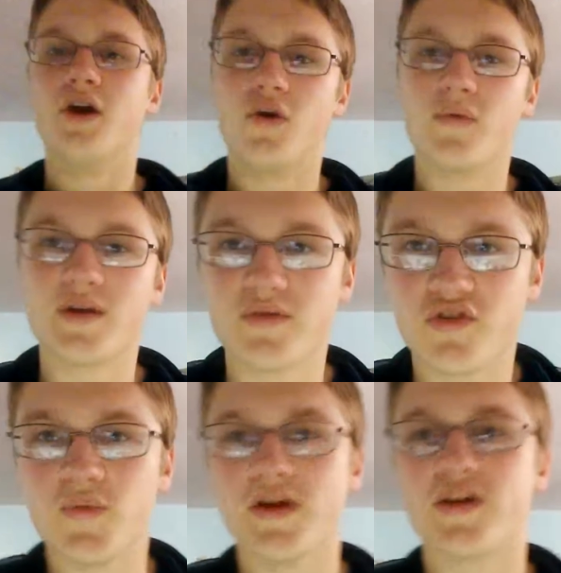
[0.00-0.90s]
Yo, what up
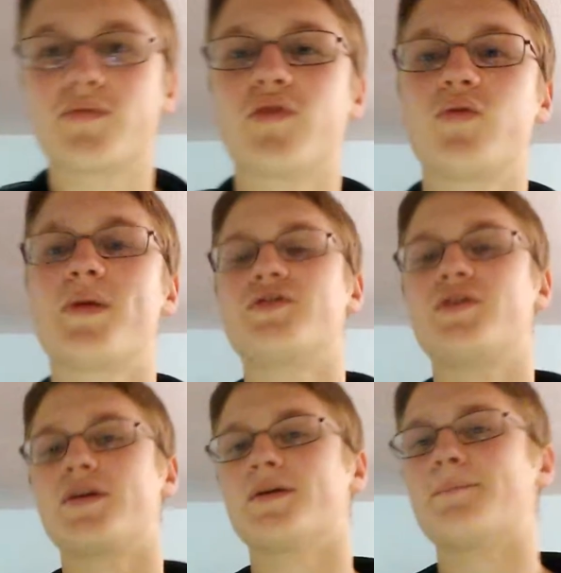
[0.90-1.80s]
YouTube? ExplosiveMovement
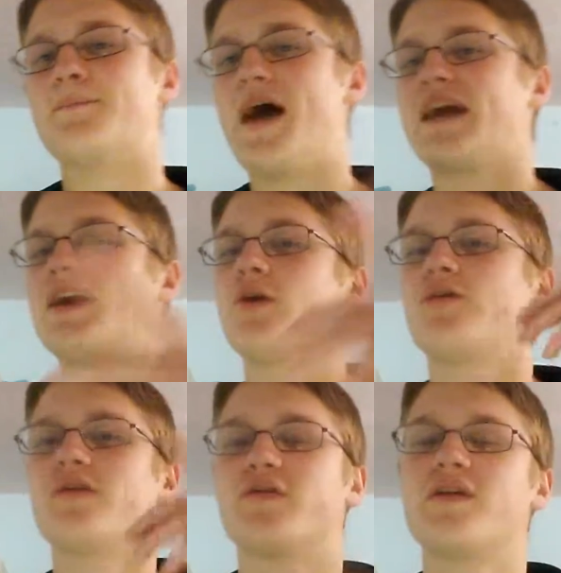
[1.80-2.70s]
here, back again
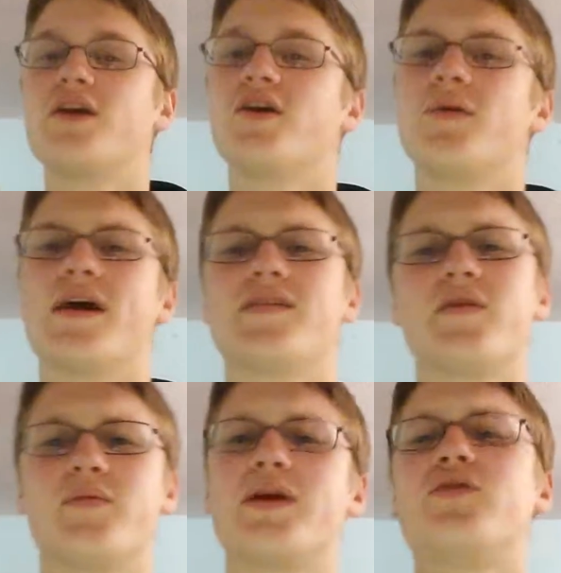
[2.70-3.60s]
with another video, and
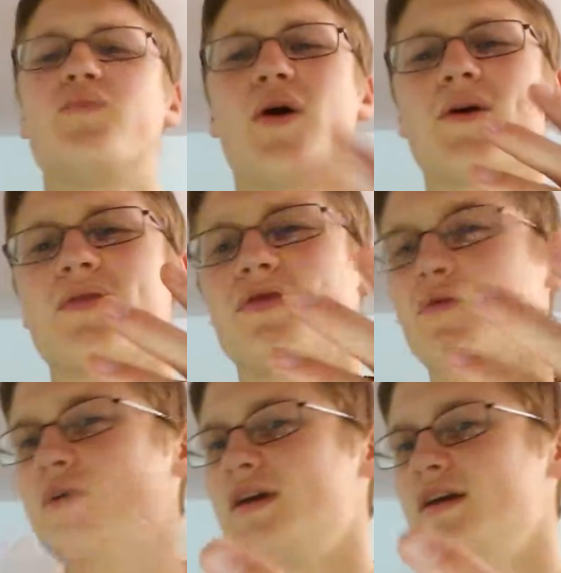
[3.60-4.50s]
today we're bringing you part
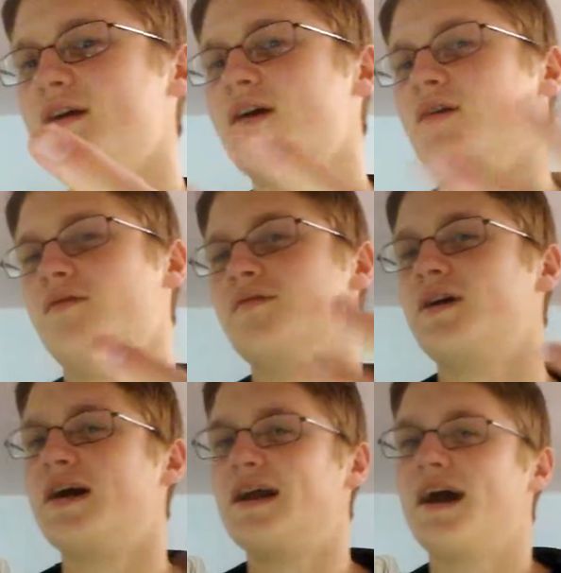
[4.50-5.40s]
3 of
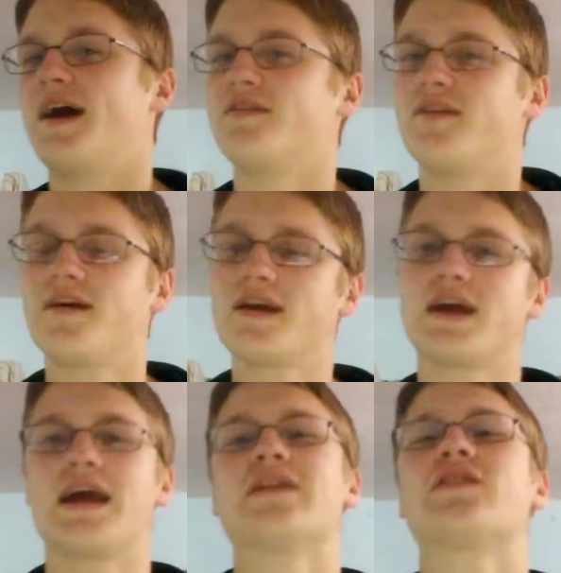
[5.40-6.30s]
how to dunk,
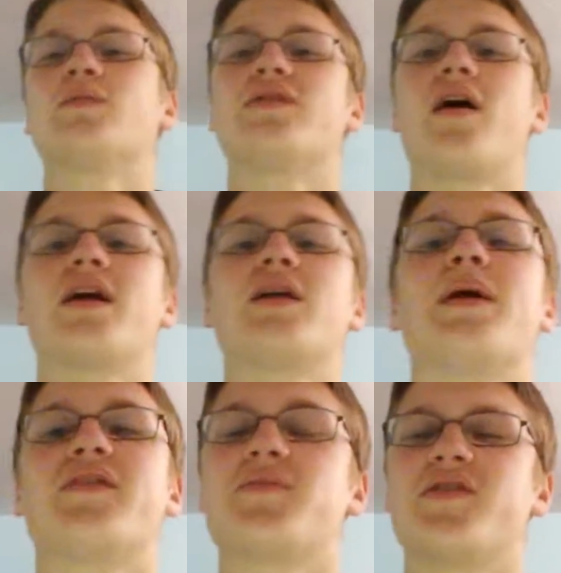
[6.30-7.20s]
and it's going to be talking
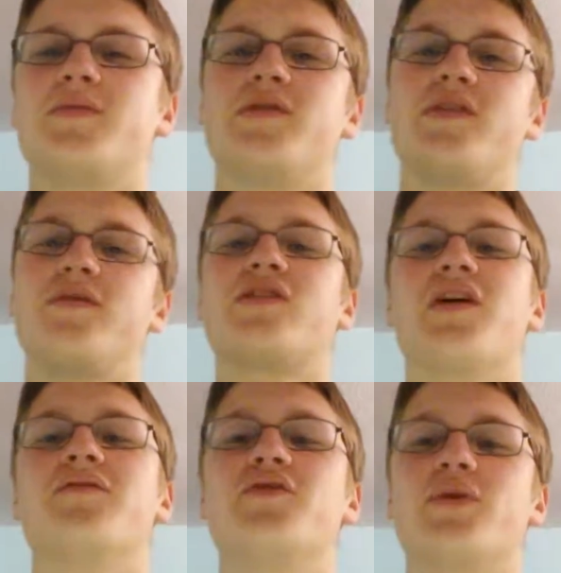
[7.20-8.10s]
about some of the specifics
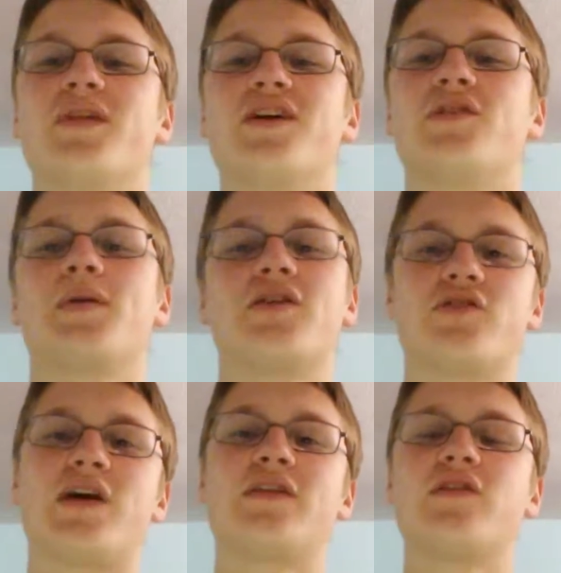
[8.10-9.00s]
of doing like jumping
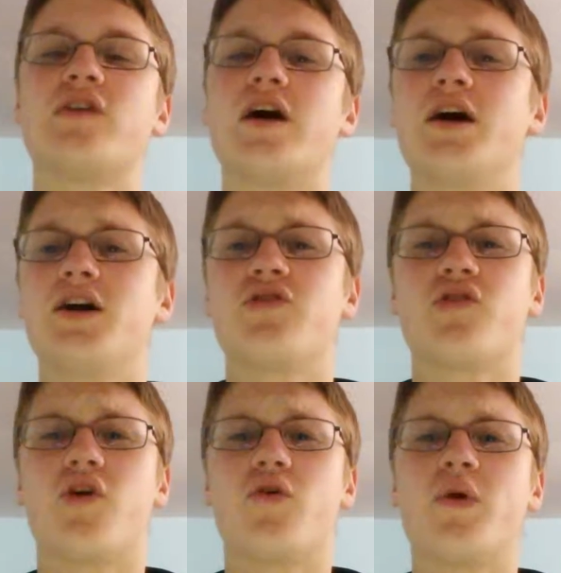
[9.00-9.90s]
exercises.
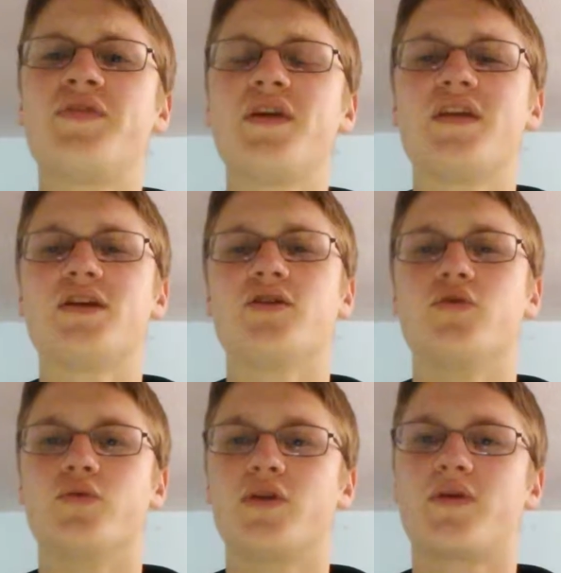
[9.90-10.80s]
So one thing that
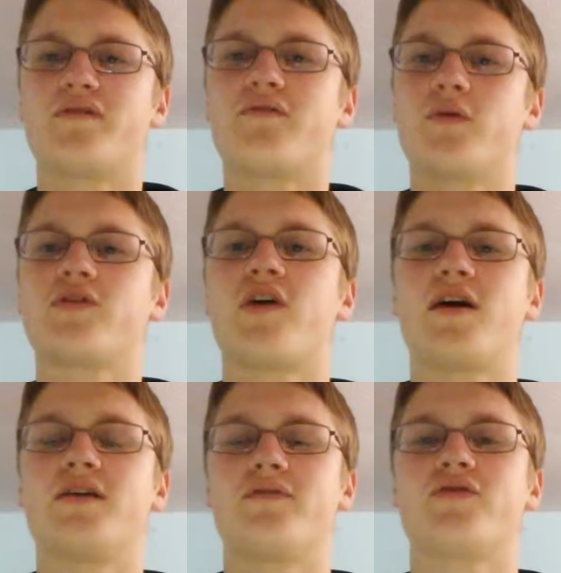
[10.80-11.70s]
you really want to focus
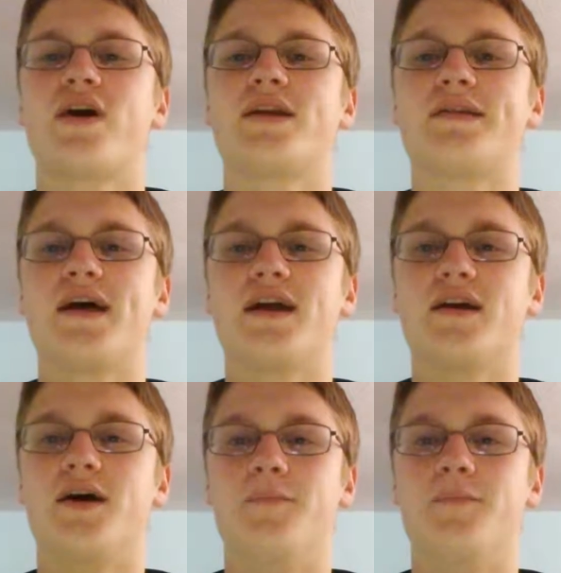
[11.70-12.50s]
on if you're trying to like